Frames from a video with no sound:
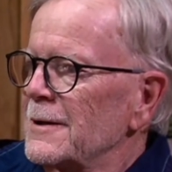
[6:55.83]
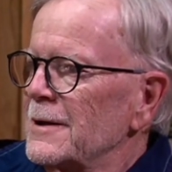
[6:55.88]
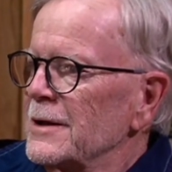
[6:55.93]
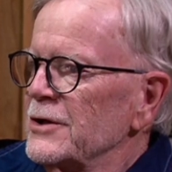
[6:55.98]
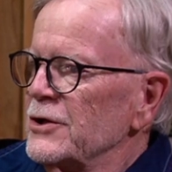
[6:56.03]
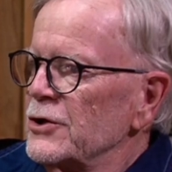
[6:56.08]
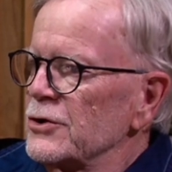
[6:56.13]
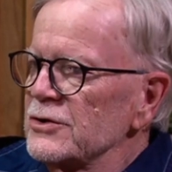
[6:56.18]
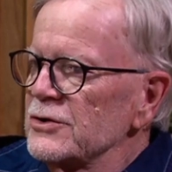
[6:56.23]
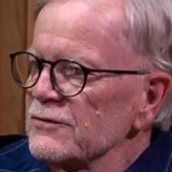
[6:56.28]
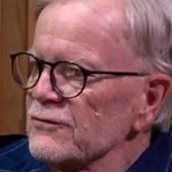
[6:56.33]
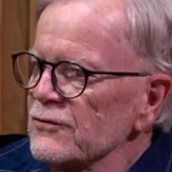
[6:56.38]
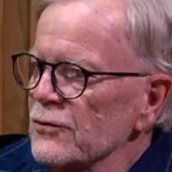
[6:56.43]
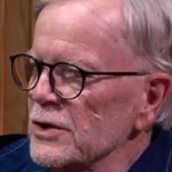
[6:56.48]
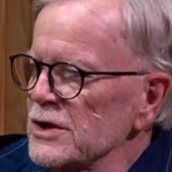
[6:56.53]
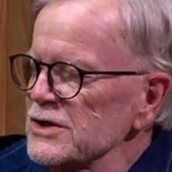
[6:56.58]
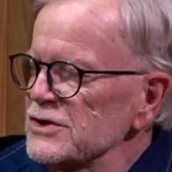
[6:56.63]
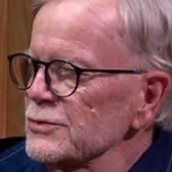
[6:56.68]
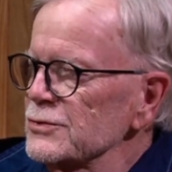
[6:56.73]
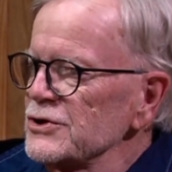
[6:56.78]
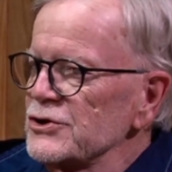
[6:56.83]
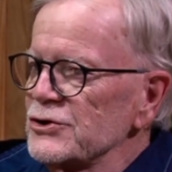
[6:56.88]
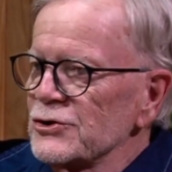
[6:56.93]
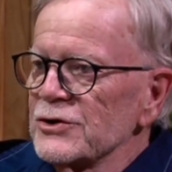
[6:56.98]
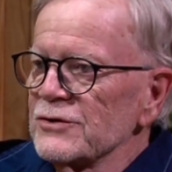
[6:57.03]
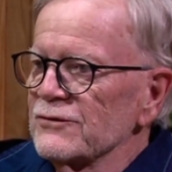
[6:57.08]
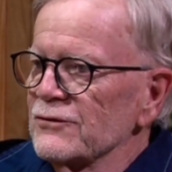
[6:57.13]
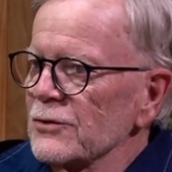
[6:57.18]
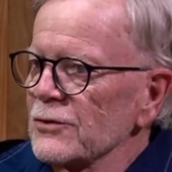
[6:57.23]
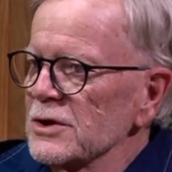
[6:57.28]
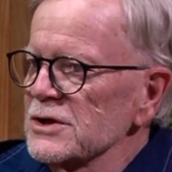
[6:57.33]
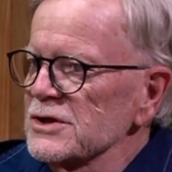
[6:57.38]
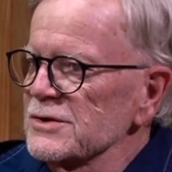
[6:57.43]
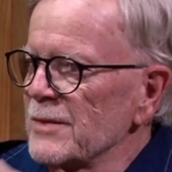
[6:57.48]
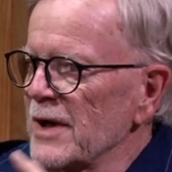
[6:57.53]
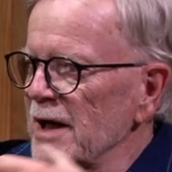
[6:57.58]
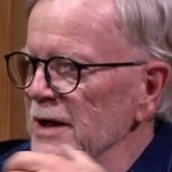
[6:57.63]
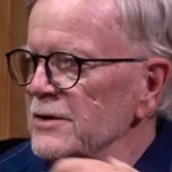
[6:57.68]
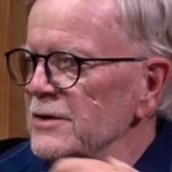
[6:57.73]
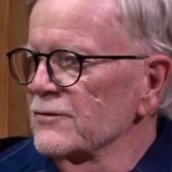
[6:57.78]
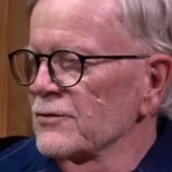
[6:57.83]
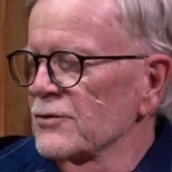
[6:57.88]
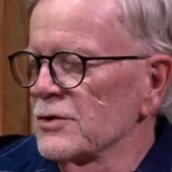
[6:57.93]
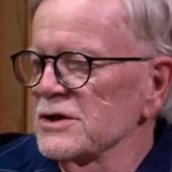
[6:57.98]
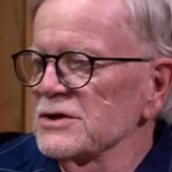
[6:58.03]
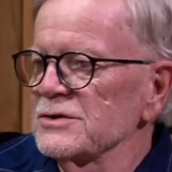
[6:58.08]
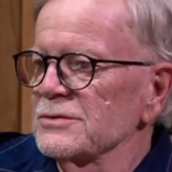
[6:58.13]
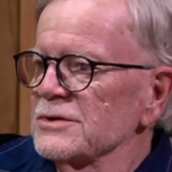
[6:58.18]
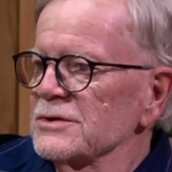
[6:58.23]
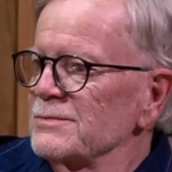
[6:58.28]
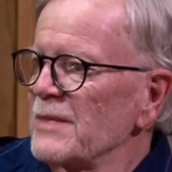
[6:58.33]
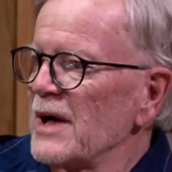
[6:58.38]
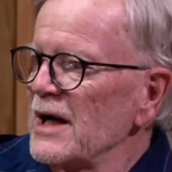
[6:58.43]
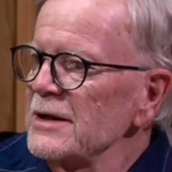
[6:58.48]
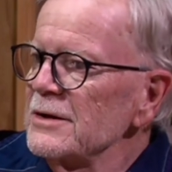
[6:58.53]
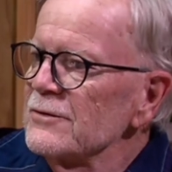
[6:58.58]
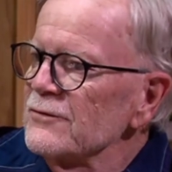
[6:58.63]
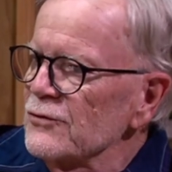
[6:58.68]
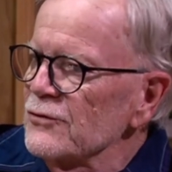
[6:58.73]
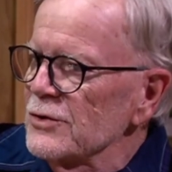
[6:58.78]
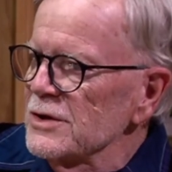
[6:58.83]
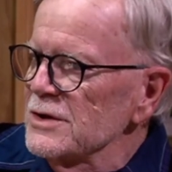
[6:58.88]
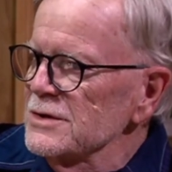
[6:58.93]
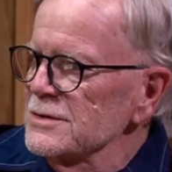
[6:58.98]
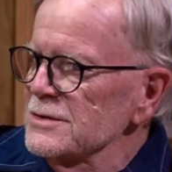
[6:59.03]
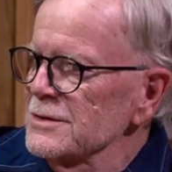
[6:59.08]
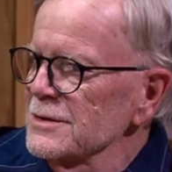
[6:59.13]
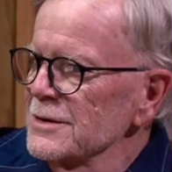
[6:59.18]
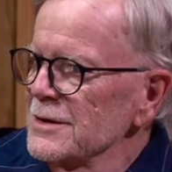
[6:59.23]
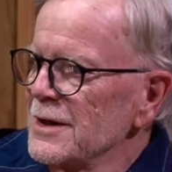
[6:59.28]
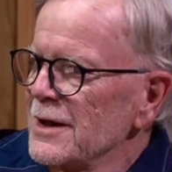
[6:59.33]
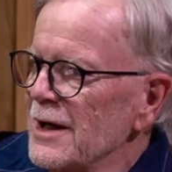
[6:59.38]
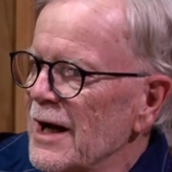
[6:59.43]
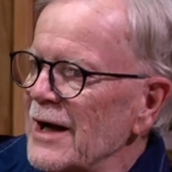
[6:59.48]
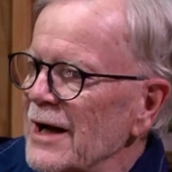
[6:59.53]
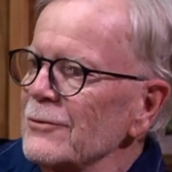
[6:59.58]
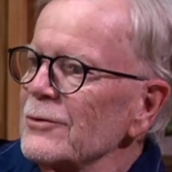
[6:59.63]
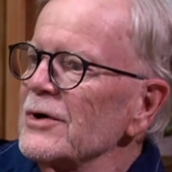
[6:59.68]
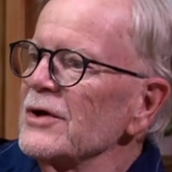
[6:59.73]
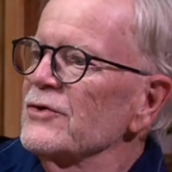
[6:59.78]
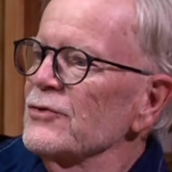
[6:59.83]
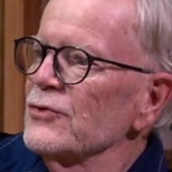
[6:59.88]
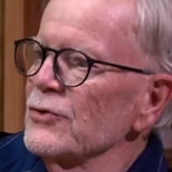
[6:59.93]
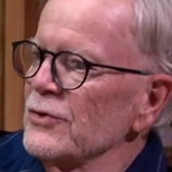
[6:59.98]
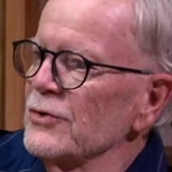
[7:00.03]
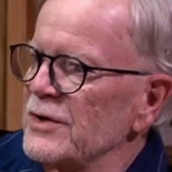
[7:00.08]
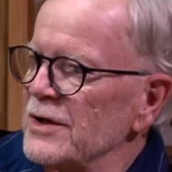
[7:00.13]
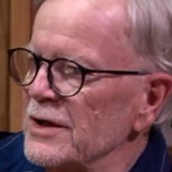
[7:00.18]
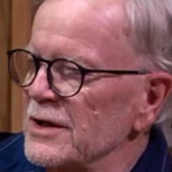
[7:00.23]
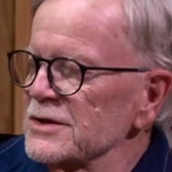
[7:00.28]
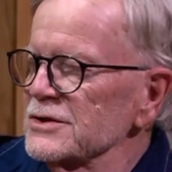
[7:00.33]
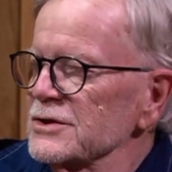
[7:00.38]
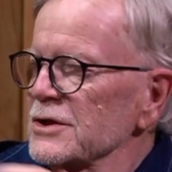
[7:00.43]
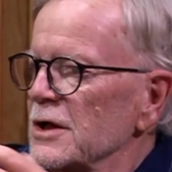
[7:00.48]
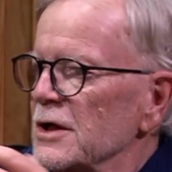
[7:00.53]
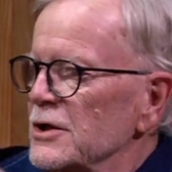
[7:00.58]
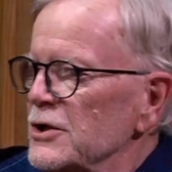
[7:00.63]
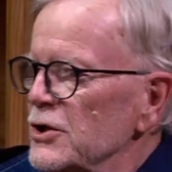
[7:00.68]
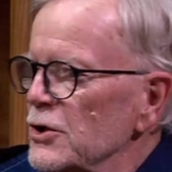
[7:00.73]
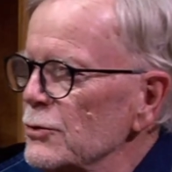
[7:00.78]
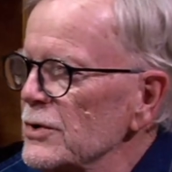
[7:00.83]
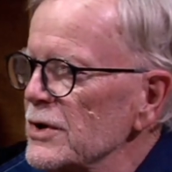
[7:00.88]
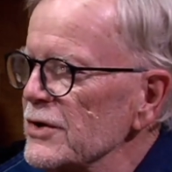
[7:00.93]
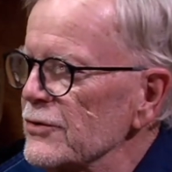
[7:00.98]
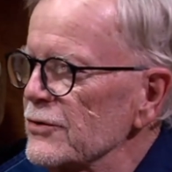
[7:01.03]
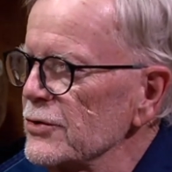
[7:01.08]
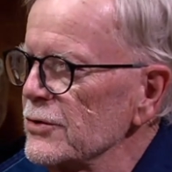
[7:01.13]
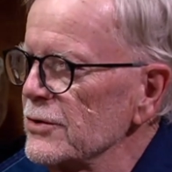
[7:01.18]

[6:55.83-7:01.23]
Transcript: Your divorce was your divorce. My divorce was my divorce. Yeah. I went through this. You went through